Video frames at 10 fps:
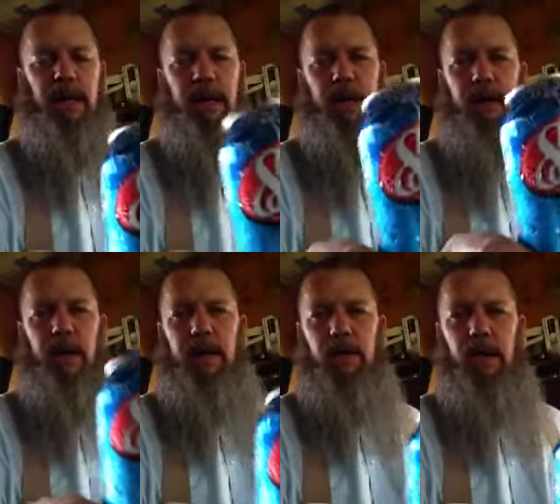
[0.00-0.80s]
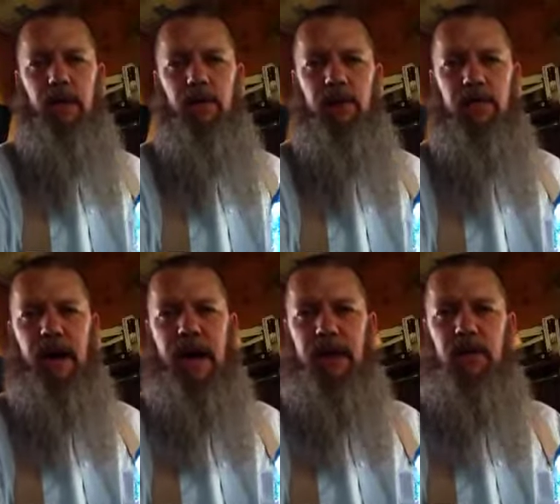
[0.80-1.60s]
I was
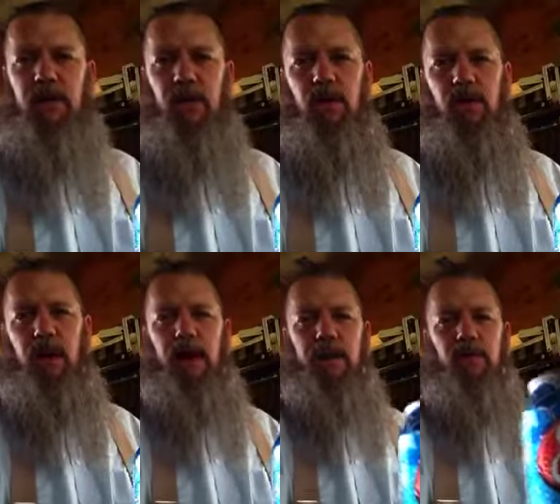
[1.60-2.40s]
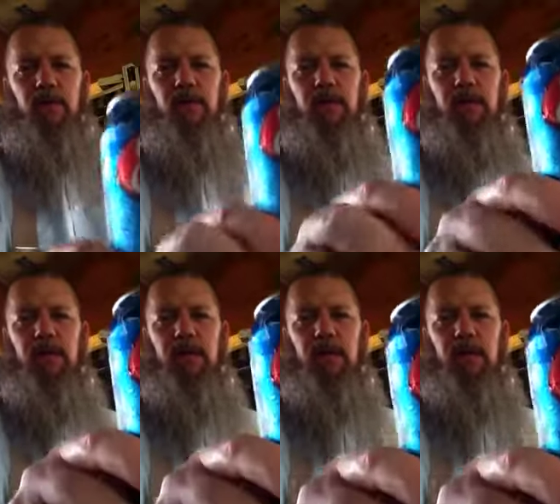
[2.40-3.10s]
fat, so I have to drink